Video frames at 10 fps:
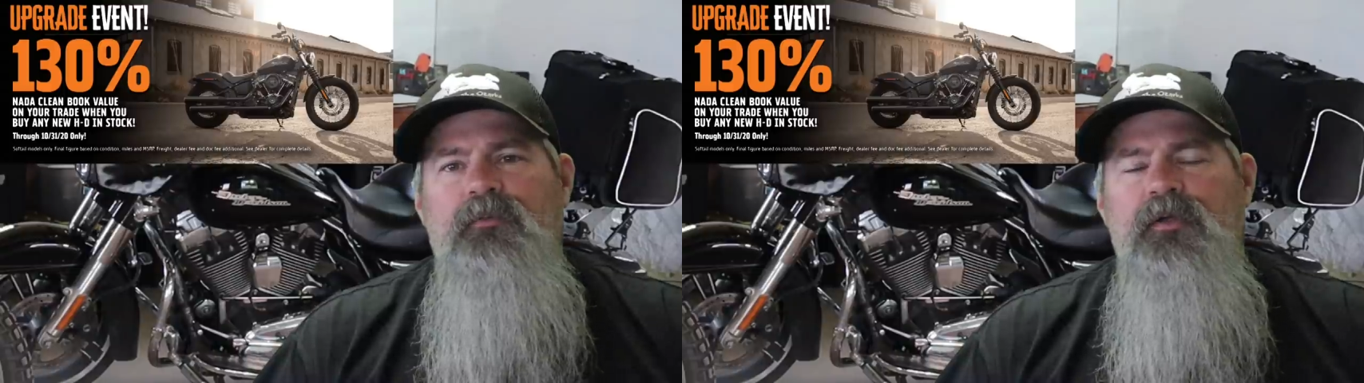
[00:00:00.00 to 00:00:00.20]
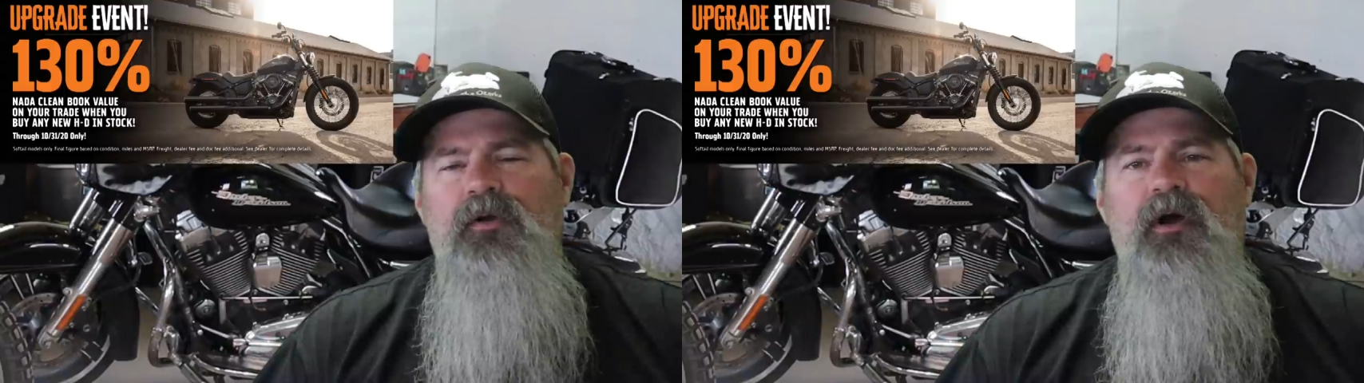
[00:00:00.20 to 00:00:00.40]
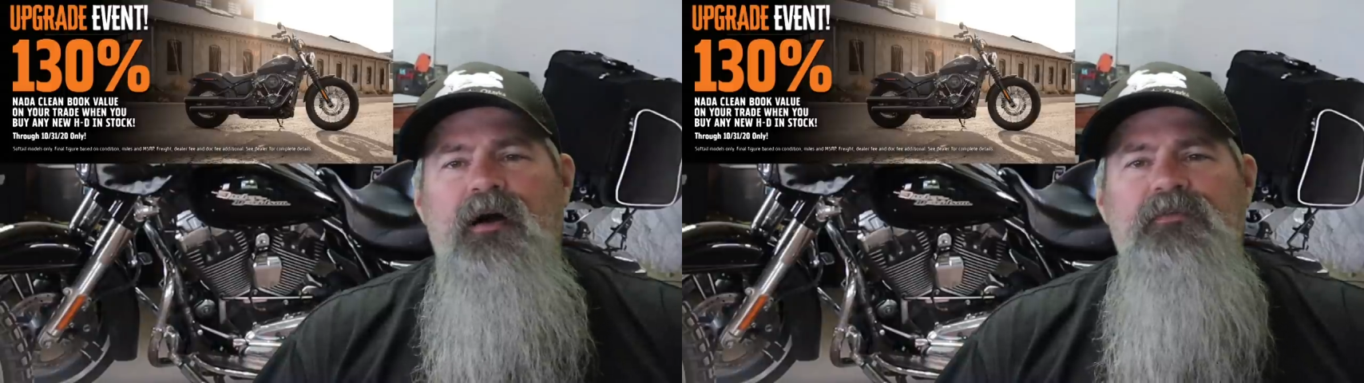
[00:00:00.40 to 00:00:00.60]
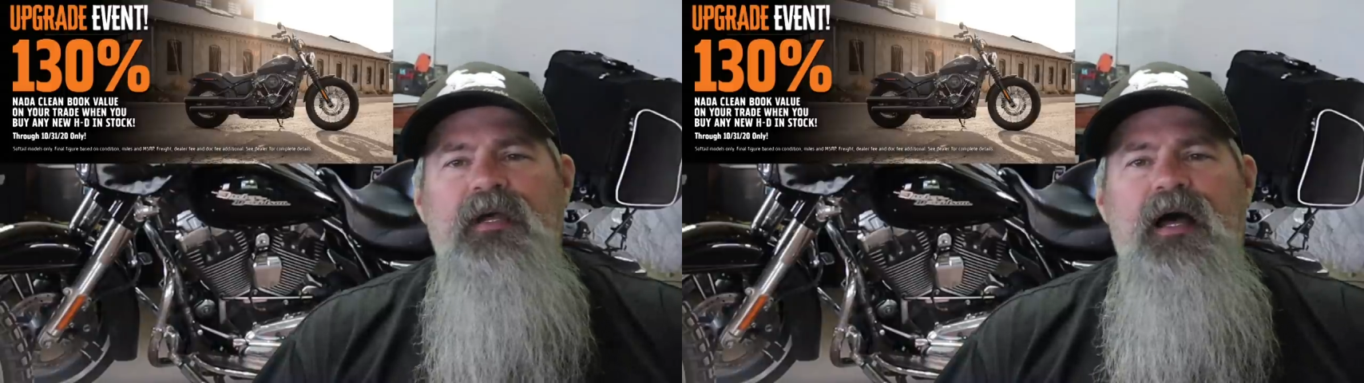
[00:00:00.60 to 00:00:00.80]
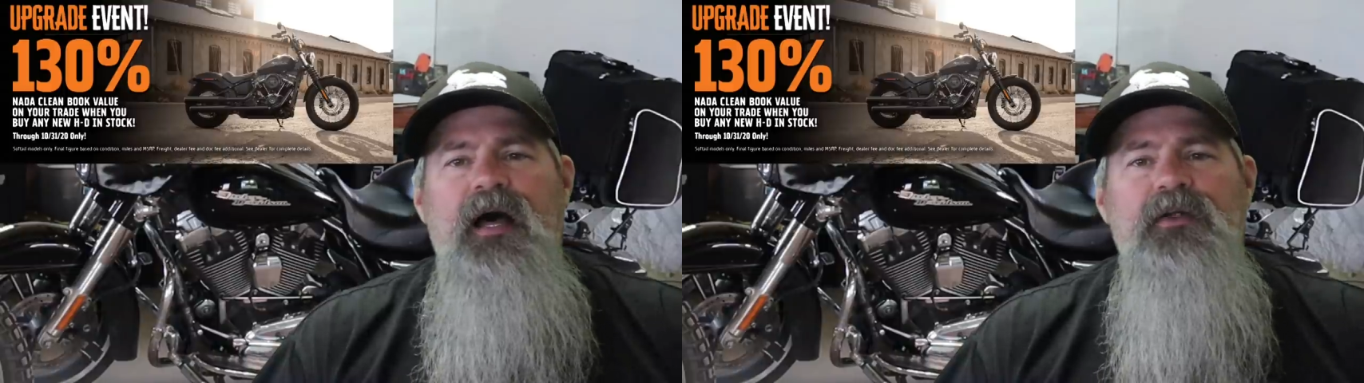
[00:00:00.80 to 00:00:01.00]
where they're
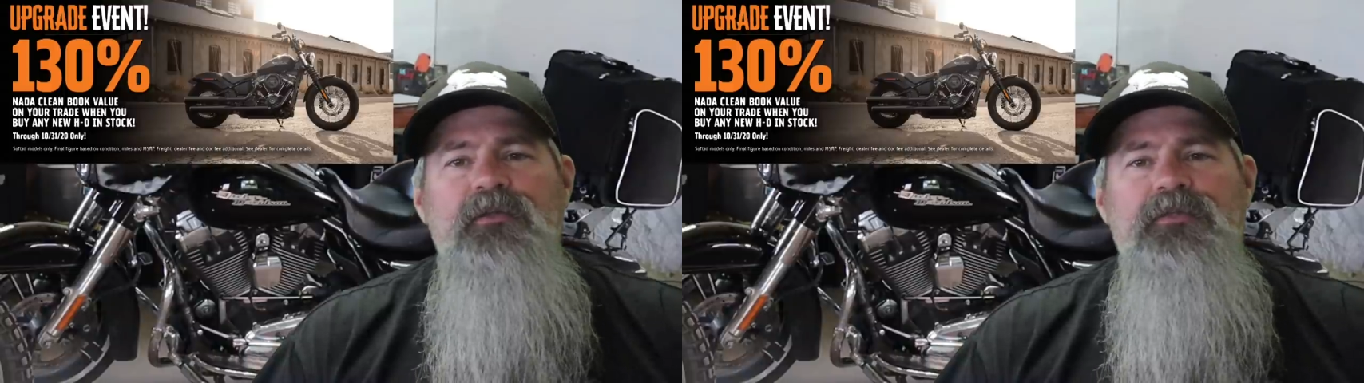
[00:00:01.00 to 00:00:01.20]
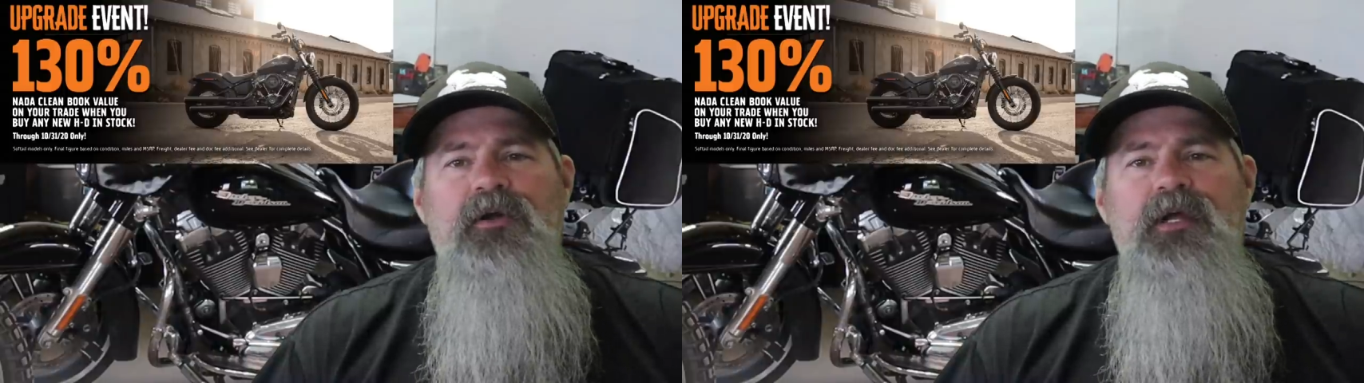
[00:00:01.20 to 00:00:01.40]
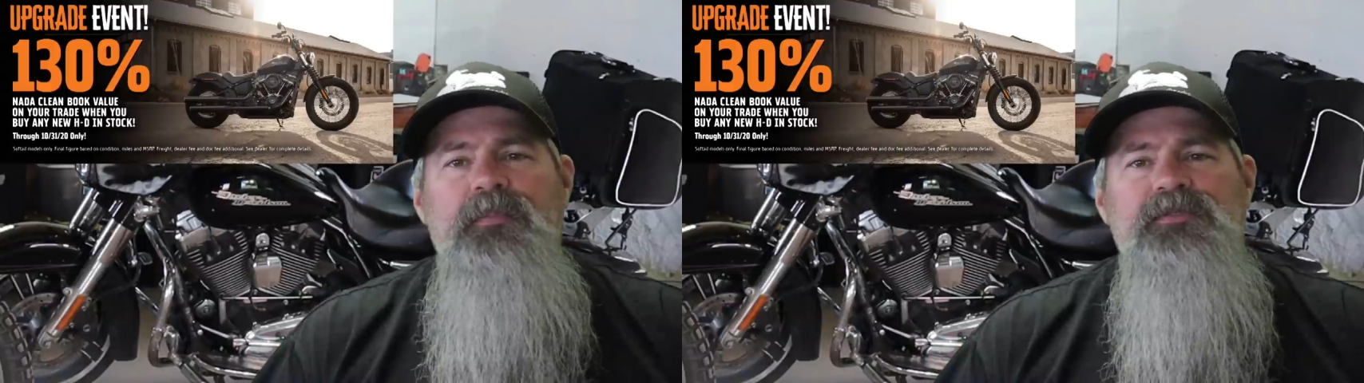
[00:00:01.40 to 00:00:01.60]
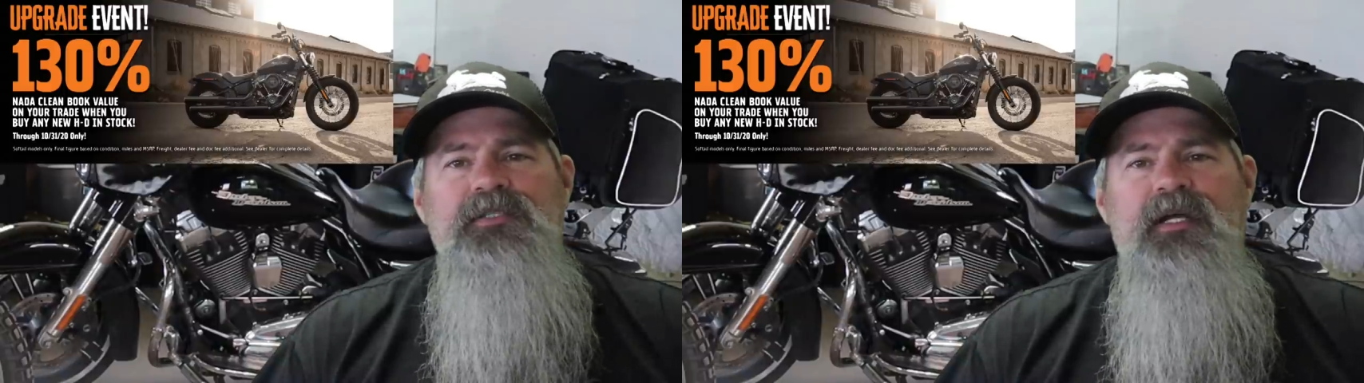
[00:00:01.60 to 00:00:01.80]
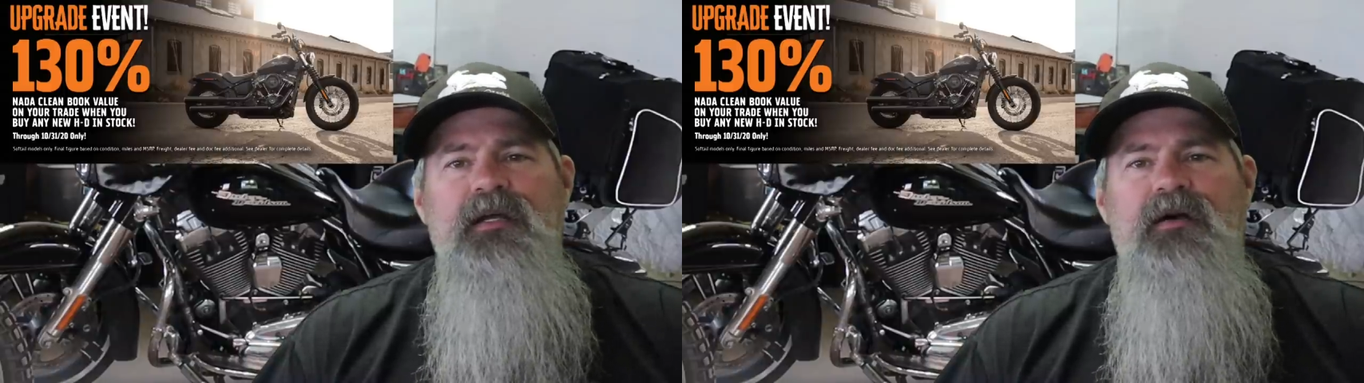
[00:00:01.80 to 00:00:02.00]
offering
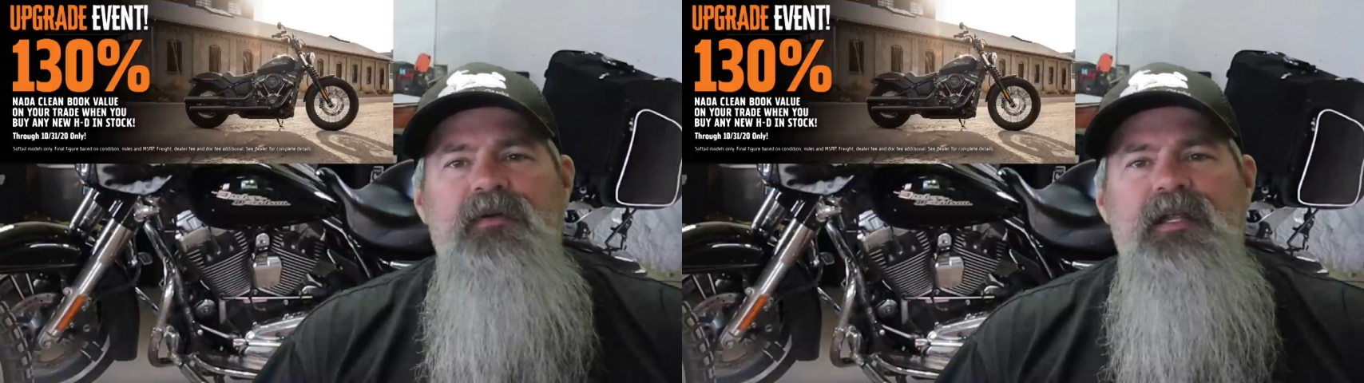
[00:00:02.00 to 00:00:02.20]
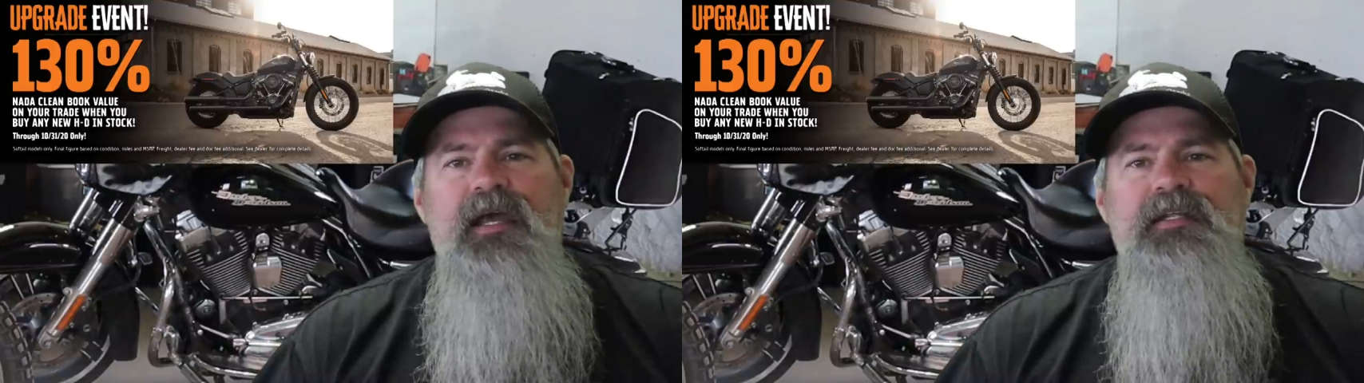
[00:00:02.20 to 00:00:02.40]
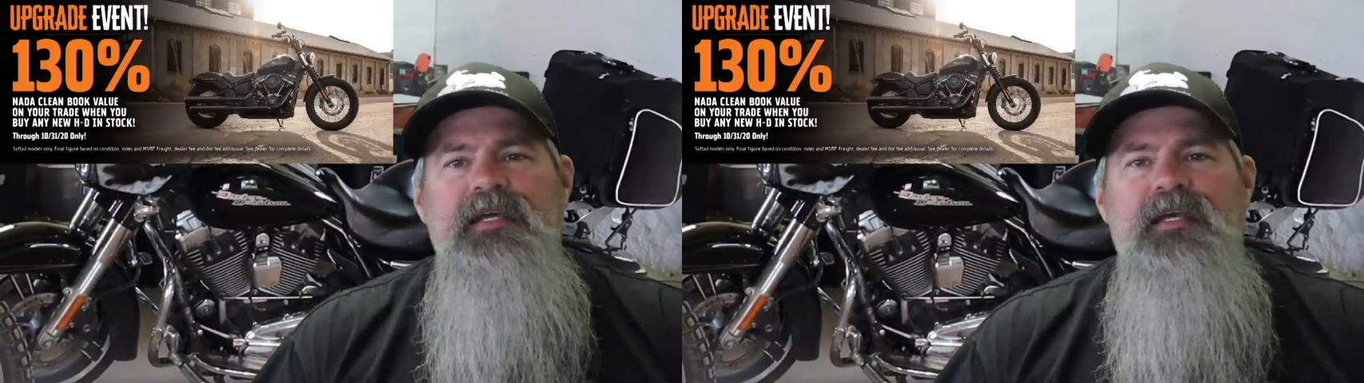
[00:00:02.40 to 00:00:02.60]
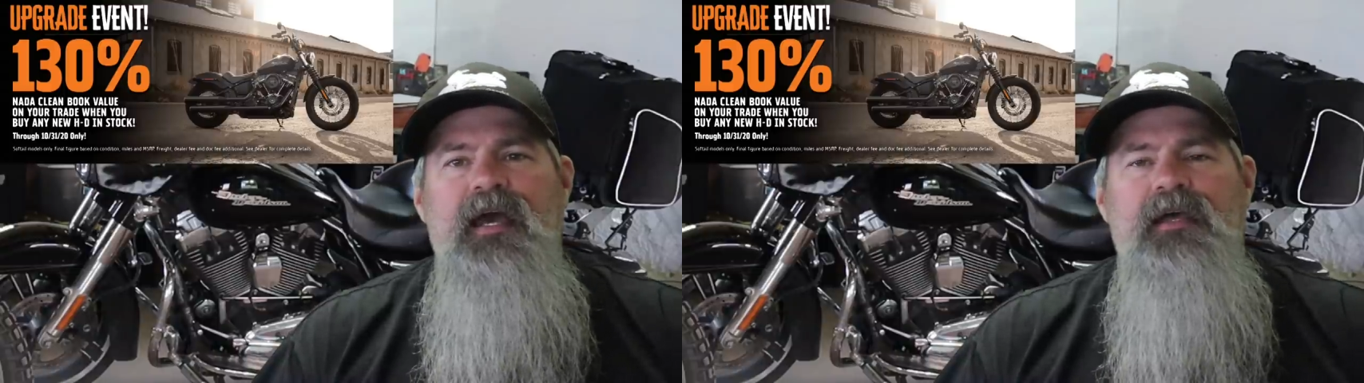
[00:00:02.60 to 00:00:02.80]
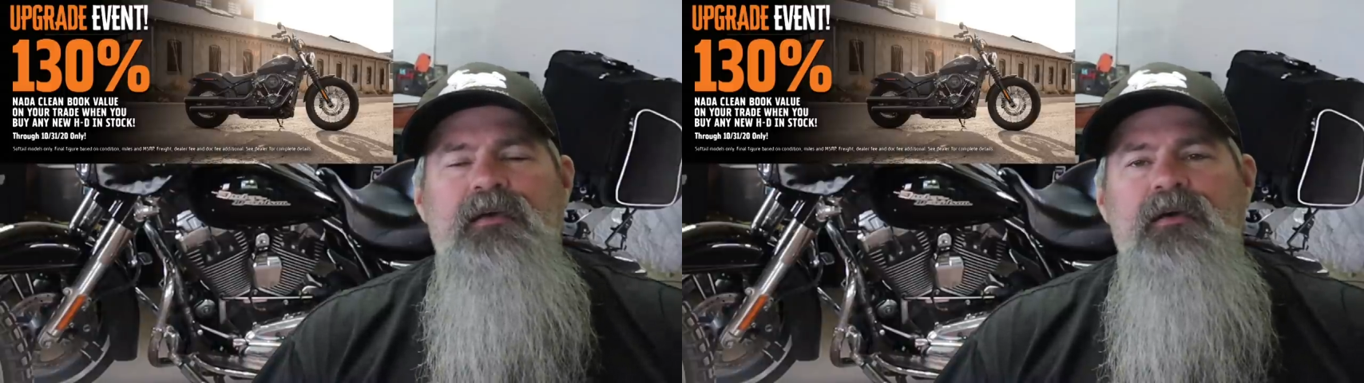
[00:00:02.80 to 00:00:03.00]
130% of
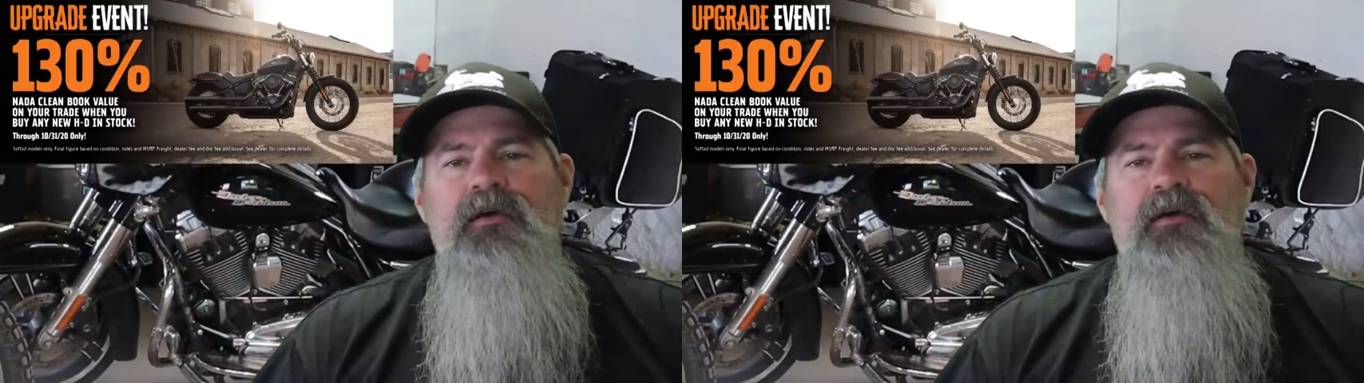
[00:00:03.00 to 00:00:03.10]
NADA